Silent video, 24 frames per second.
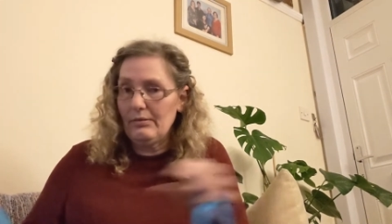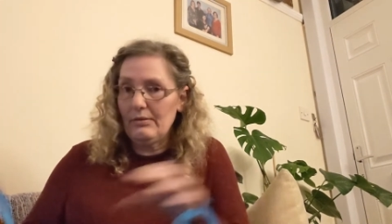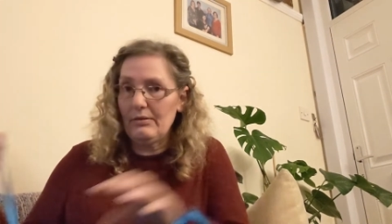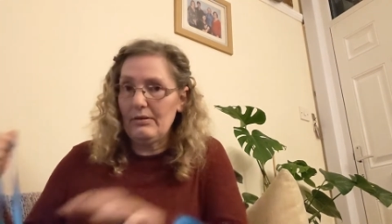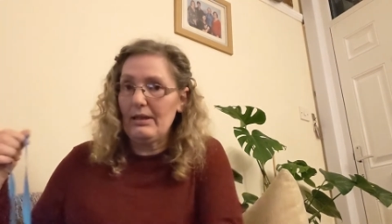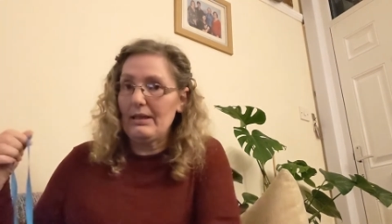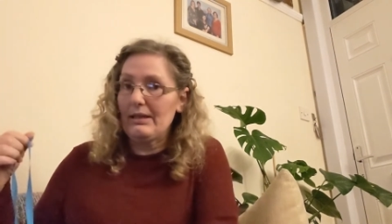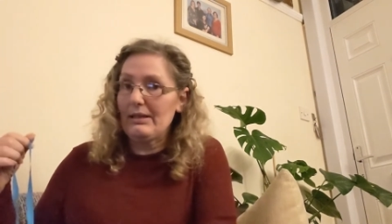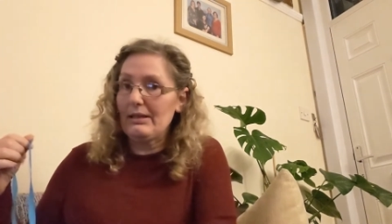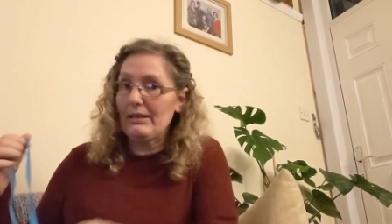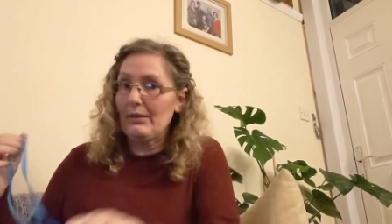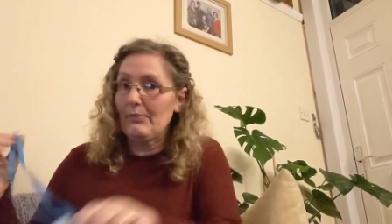
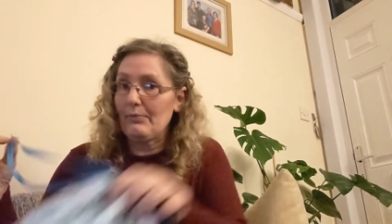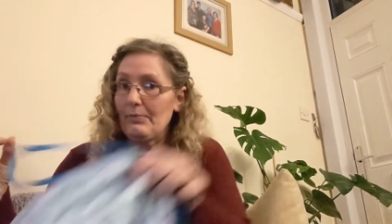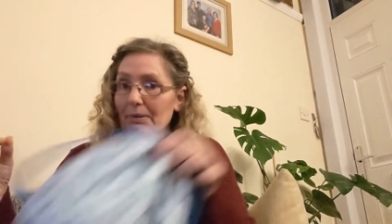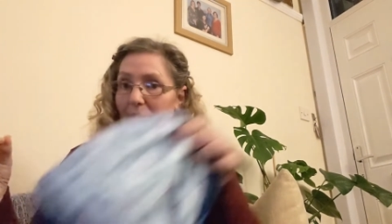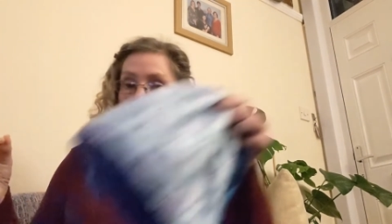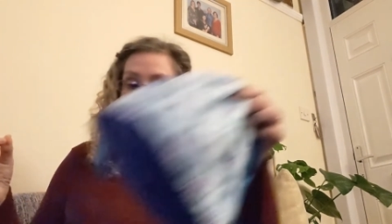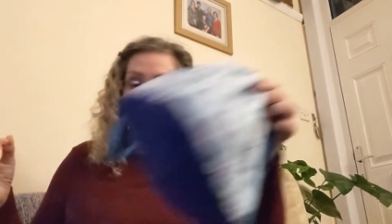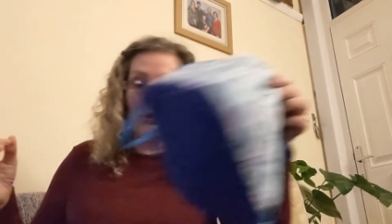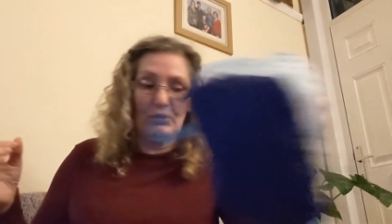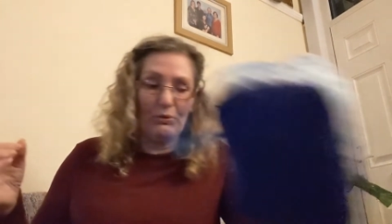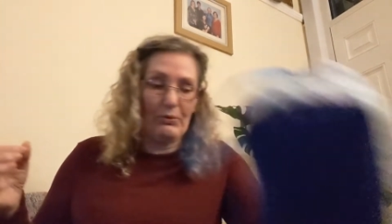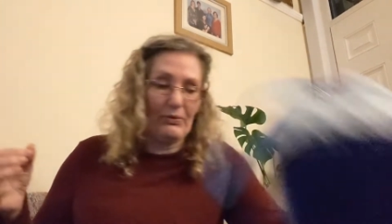Just a bit
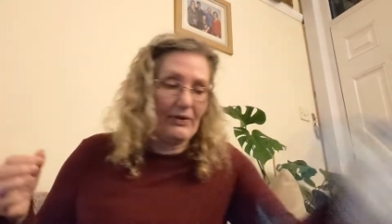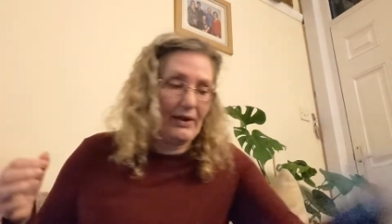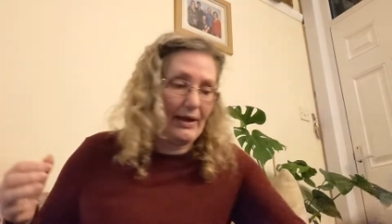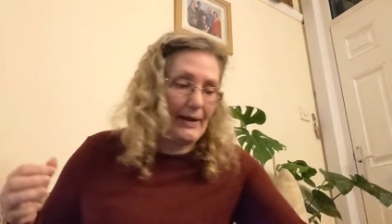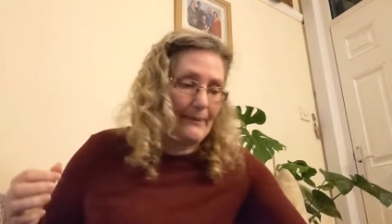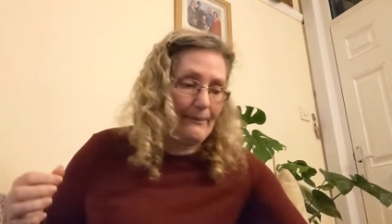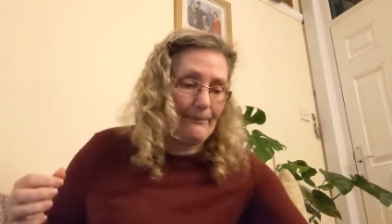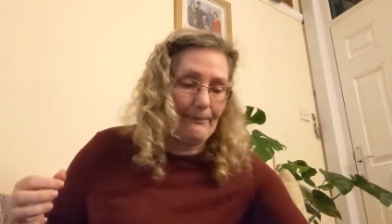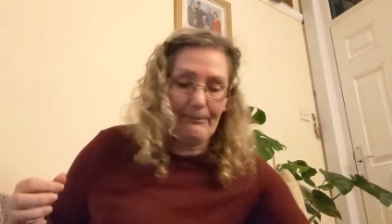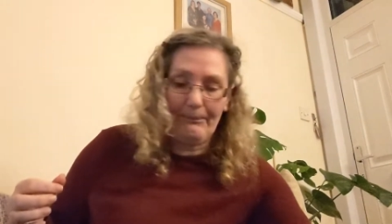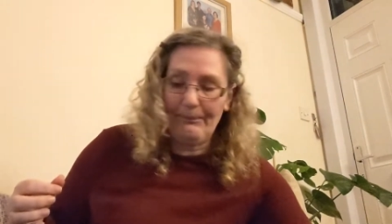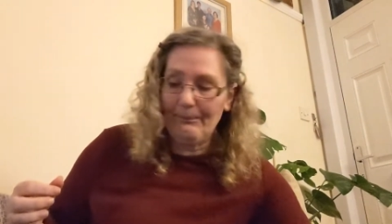annoyed with
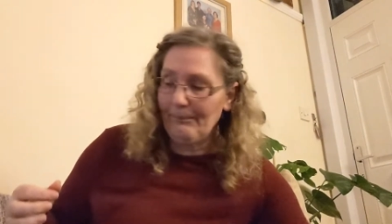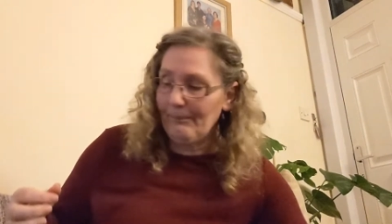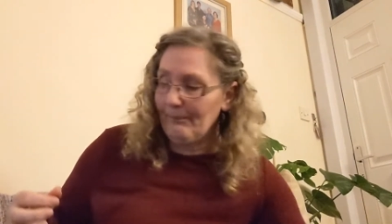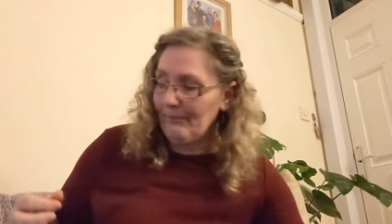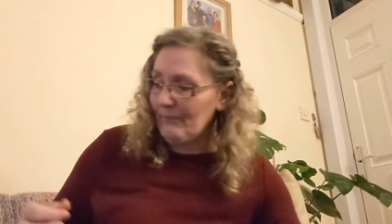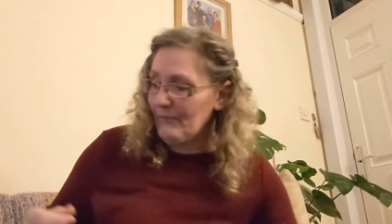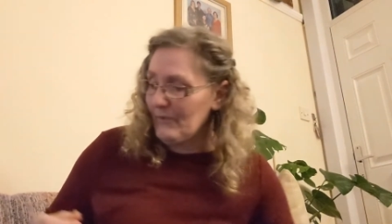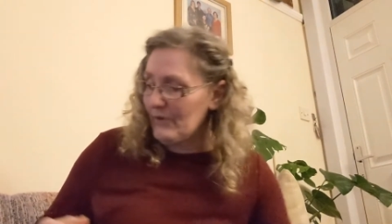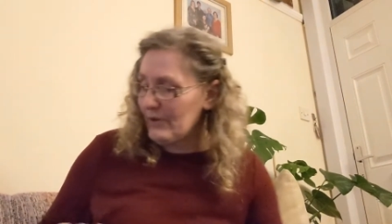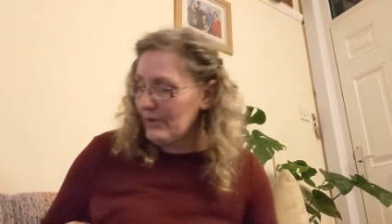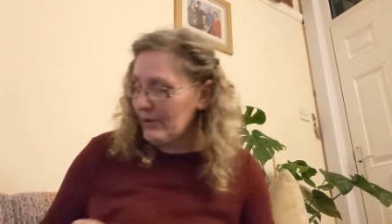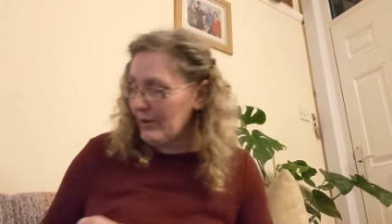that.
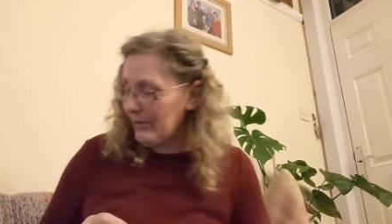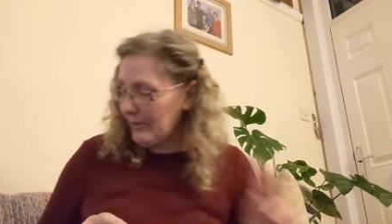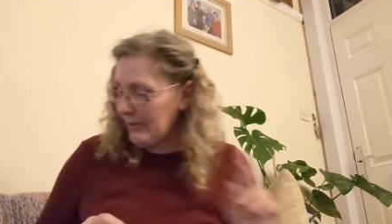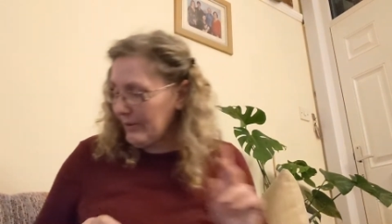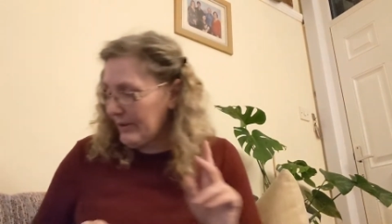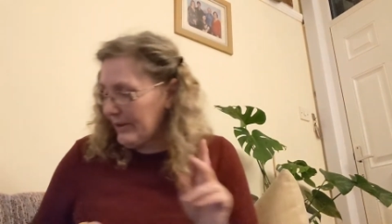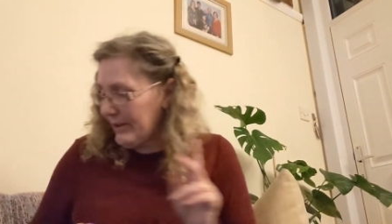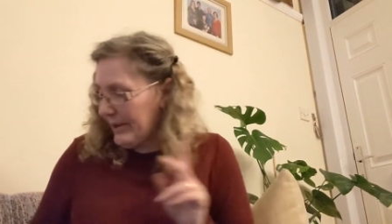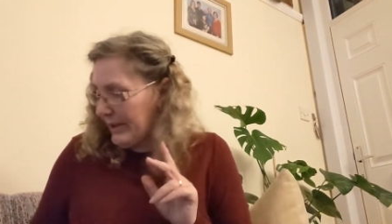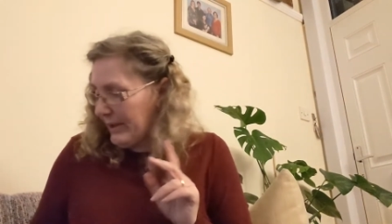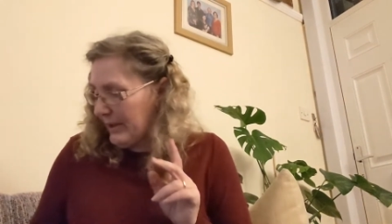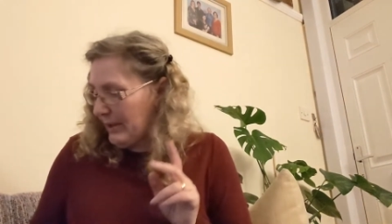So
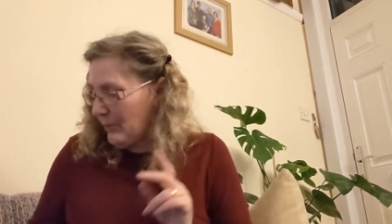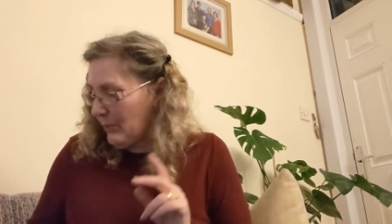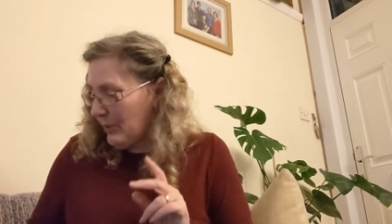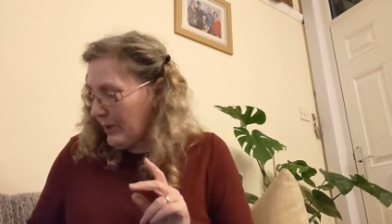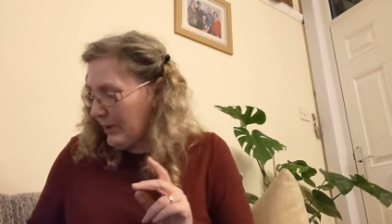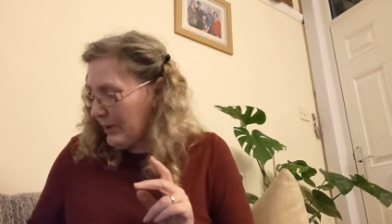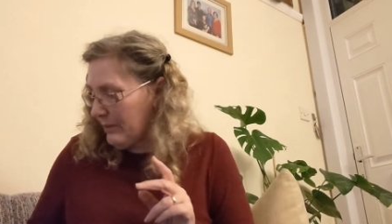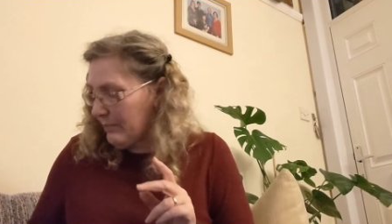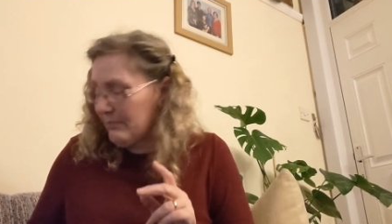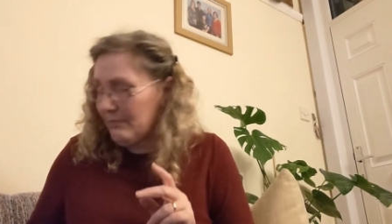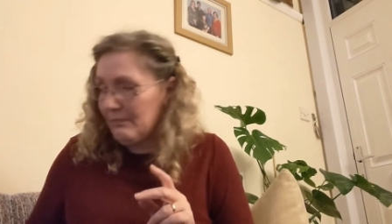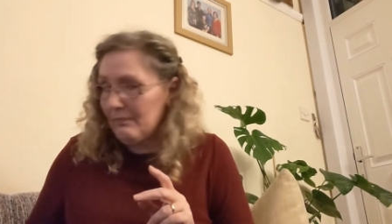that can wait.